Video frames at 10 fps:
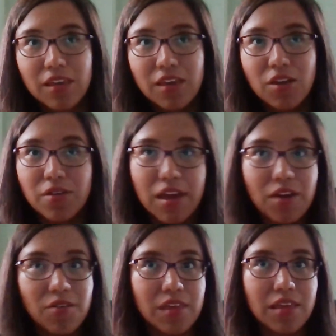
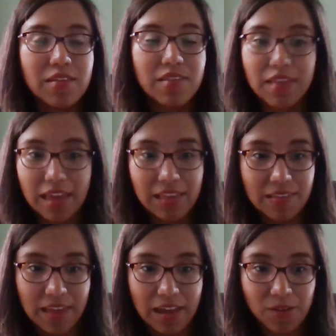nail these
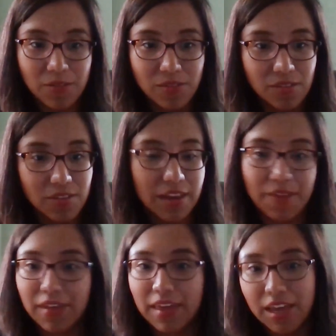things down: the
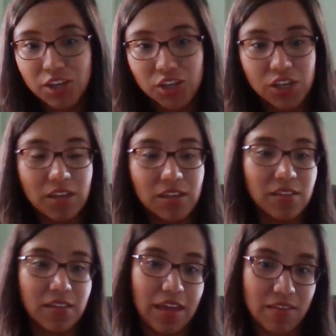
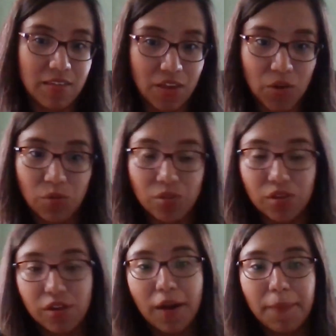navigation, the SEO, the
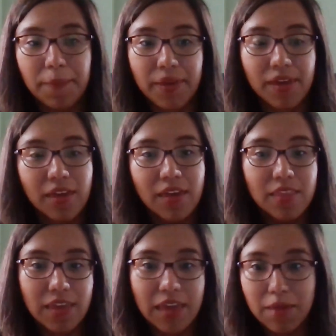copy,
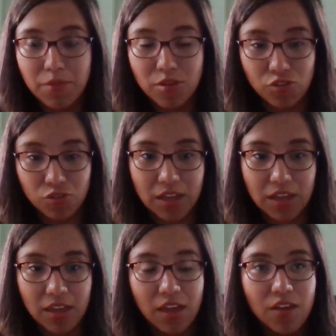the
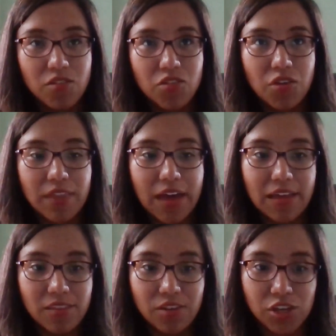imagery, so
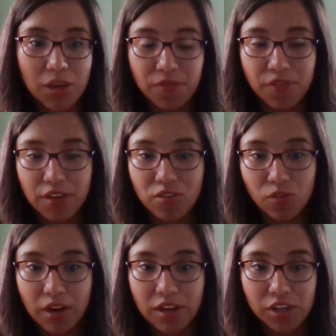that the Shopify
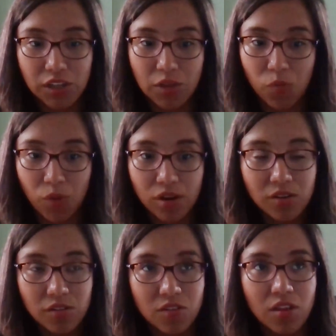store actually
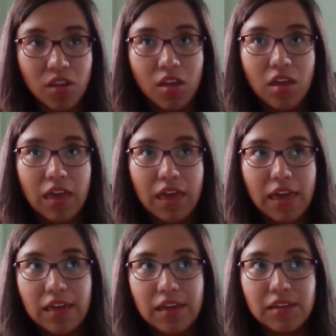works.
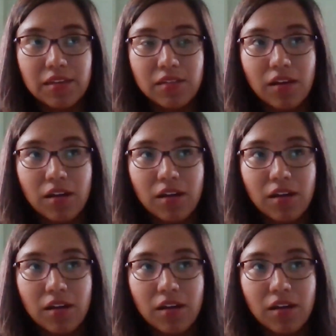And